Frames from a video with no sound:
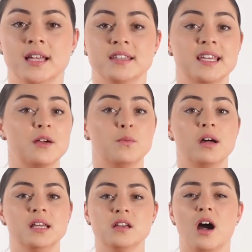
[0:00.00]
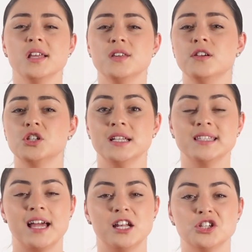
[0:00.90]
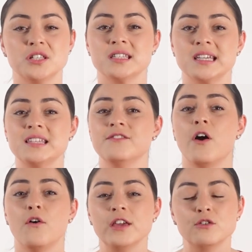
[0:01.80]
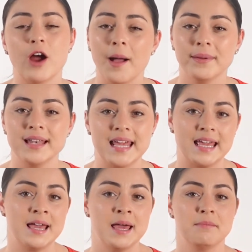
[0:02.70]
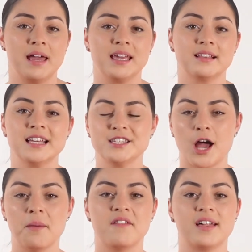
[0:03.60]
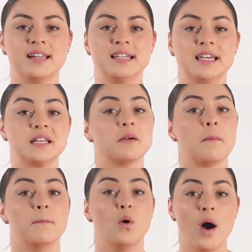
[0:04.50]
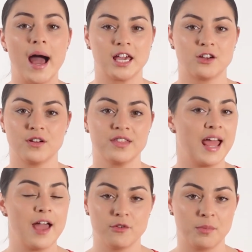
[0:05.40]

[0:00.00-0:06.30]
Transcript: The second one is artificial intelligence is evolving rapidly, making this type of analytics more accurate than ever